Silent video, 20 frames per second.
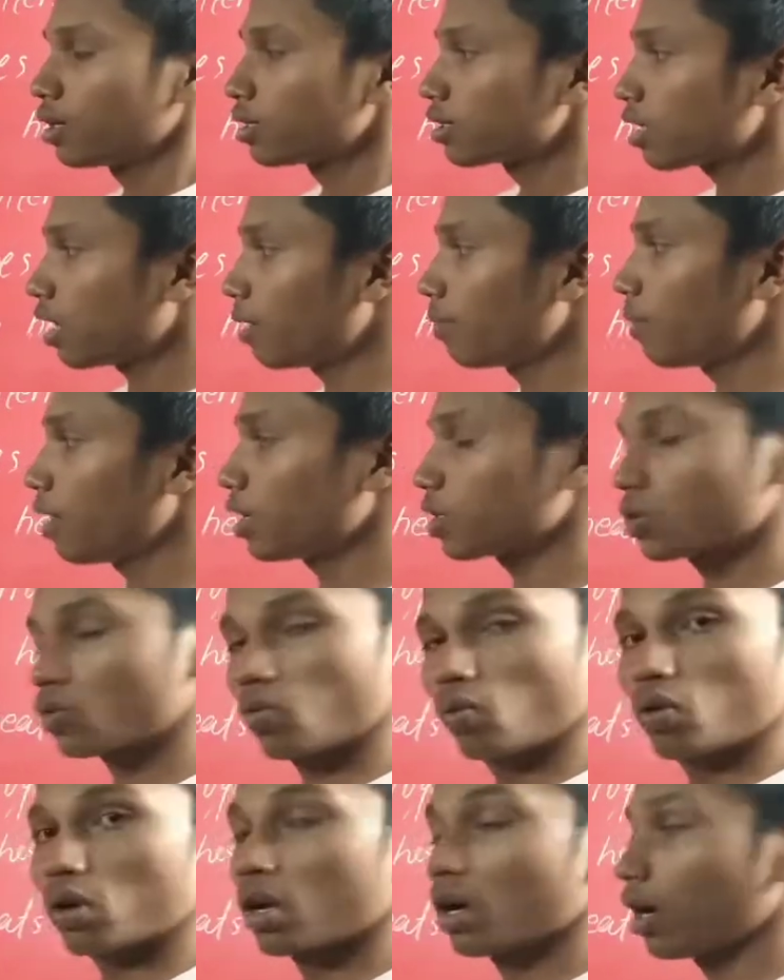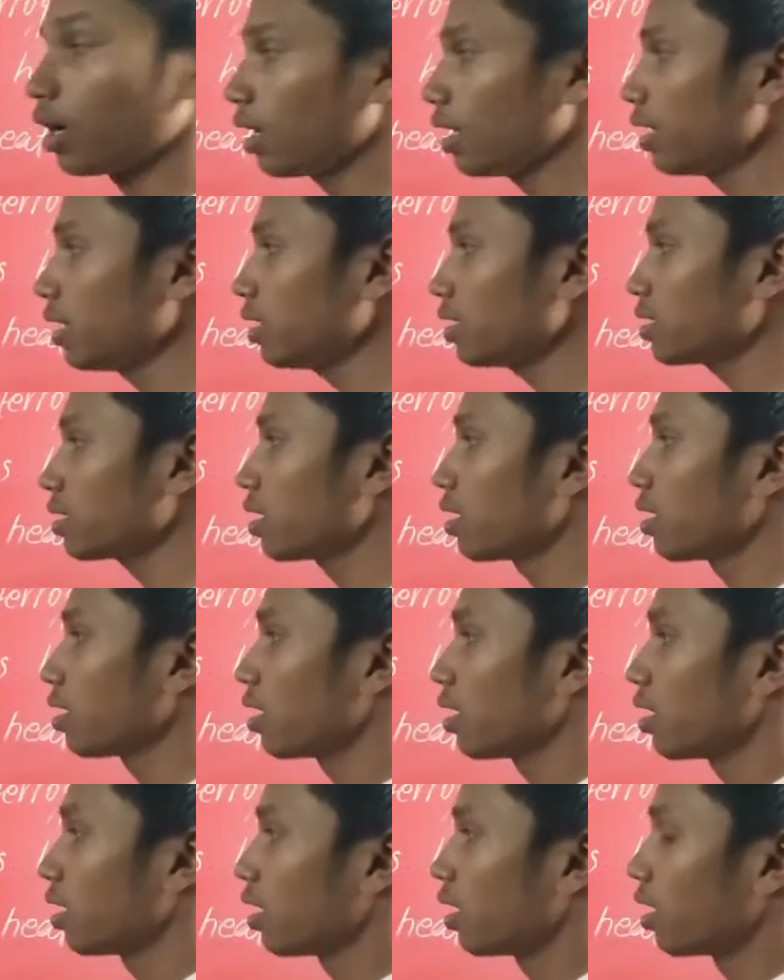Some schoolgirls
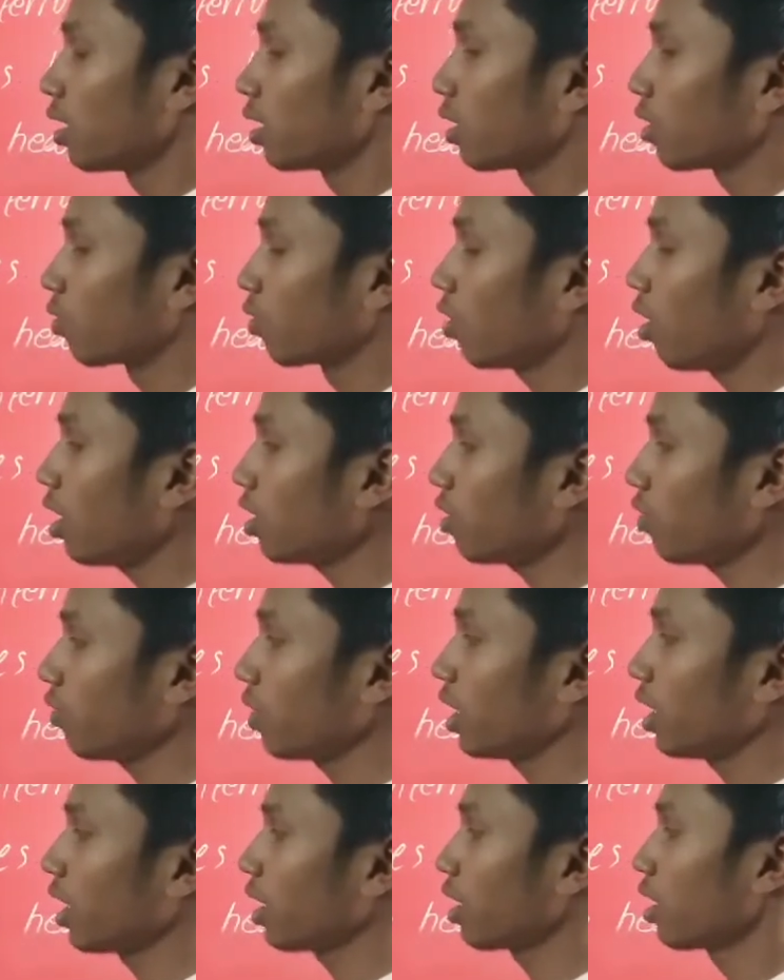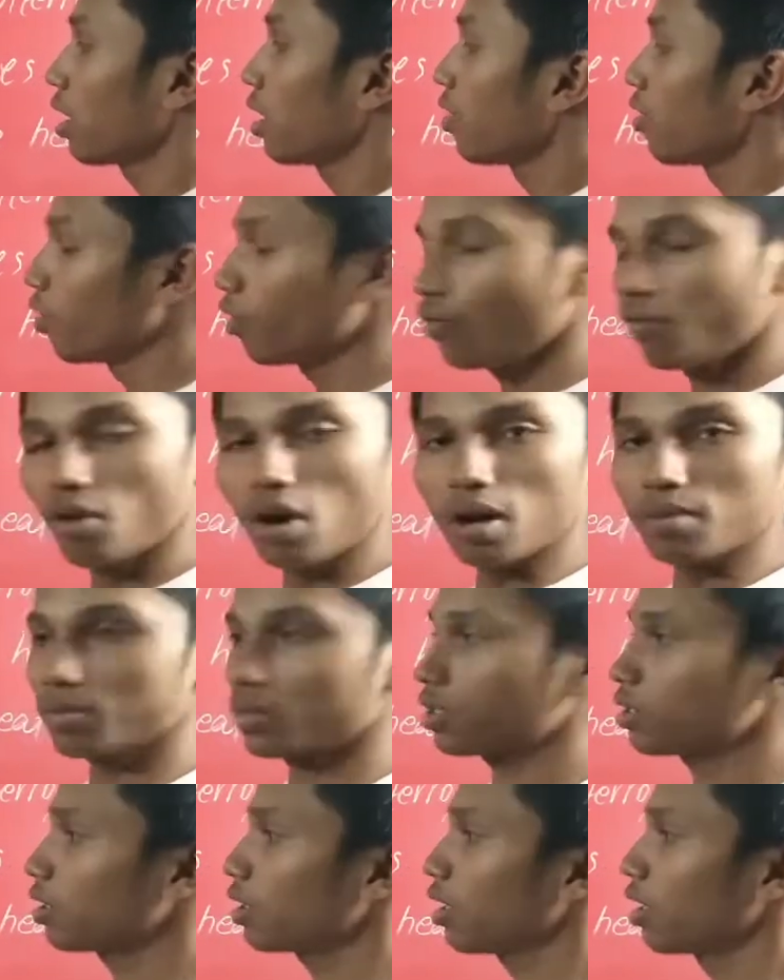do not wear
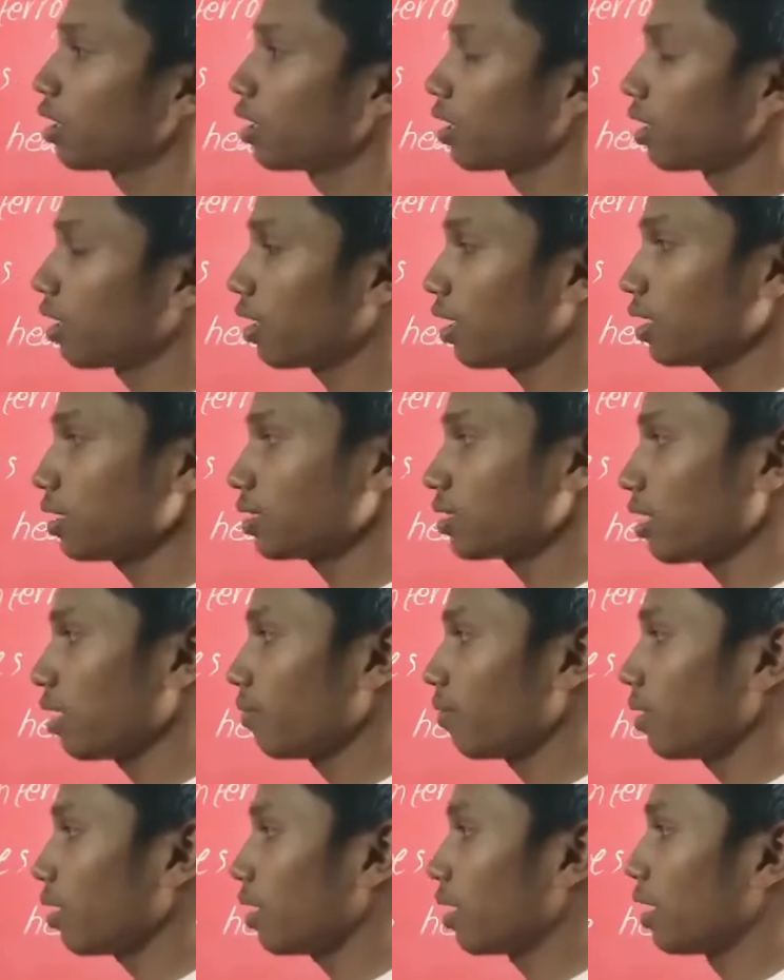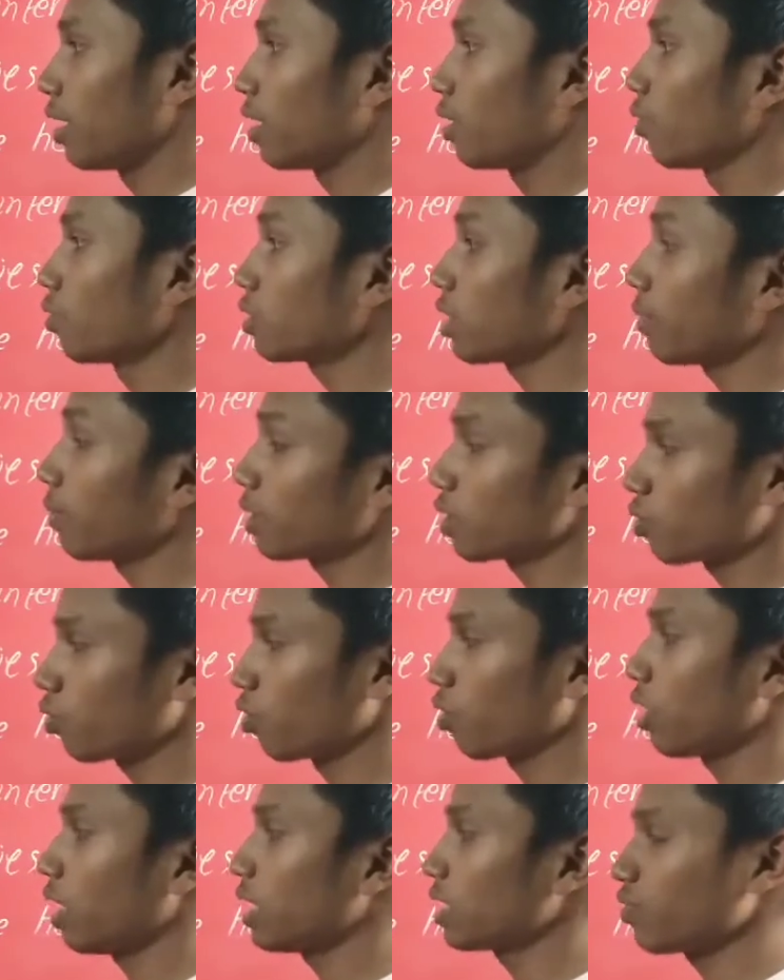uniforms. Do some
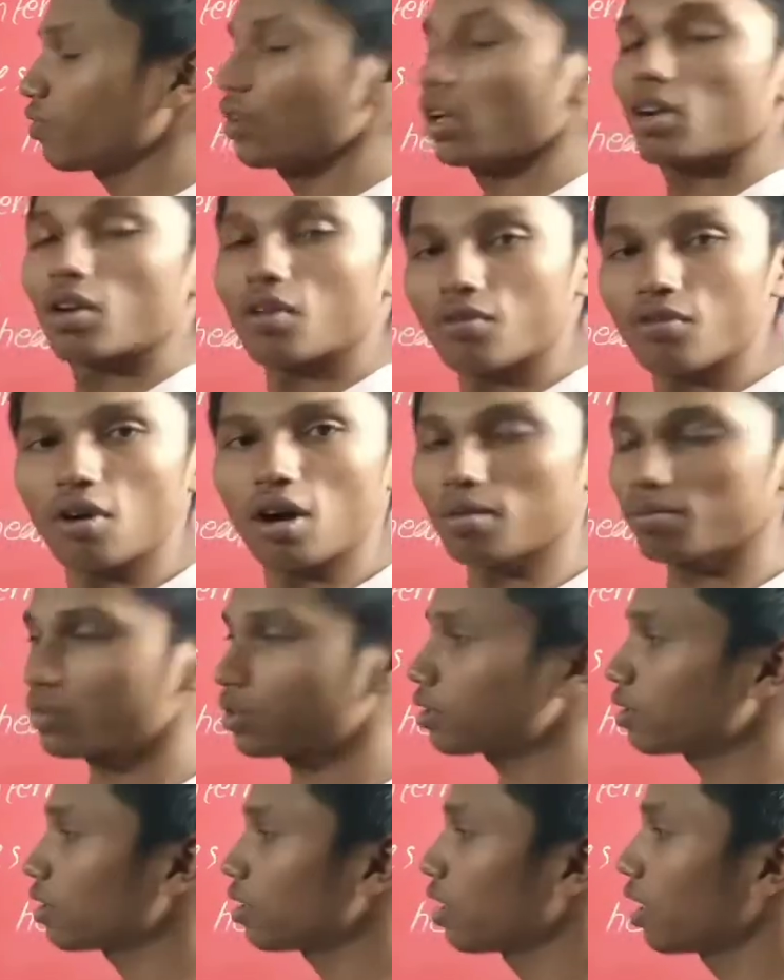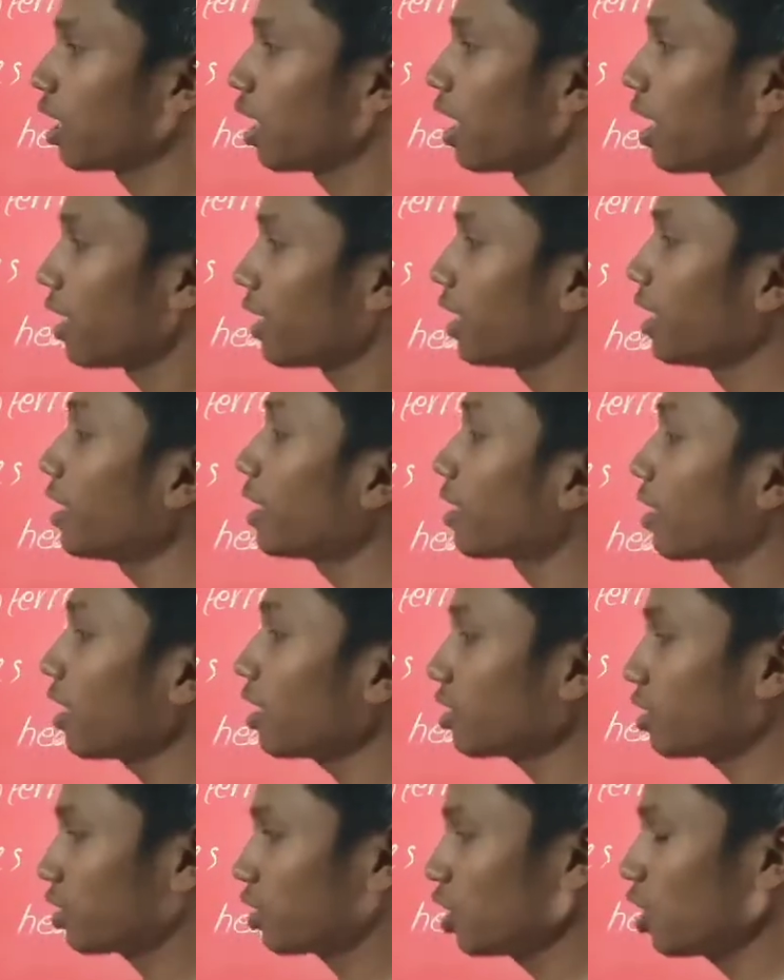schoolgirls wear uniforms? He
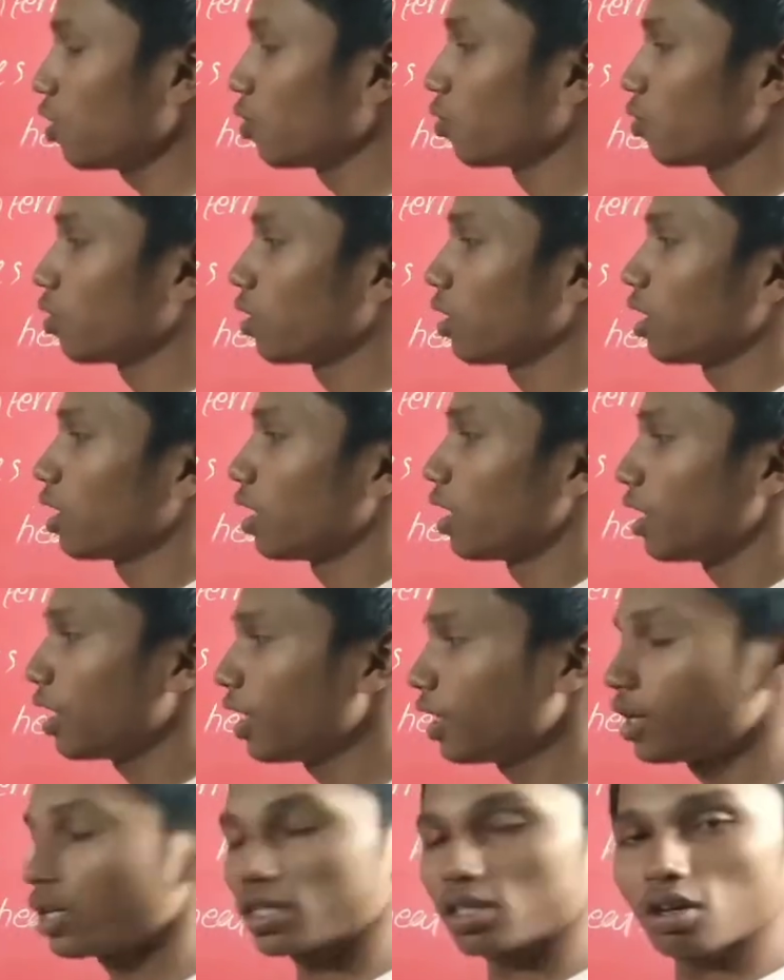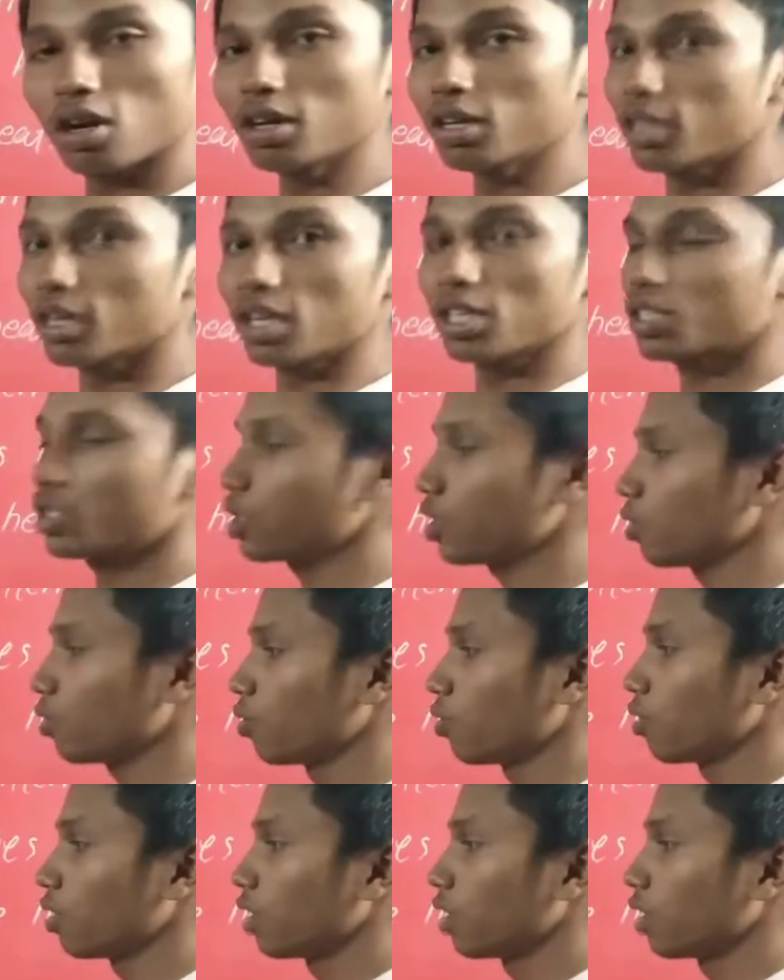trusts you. He does not trust you.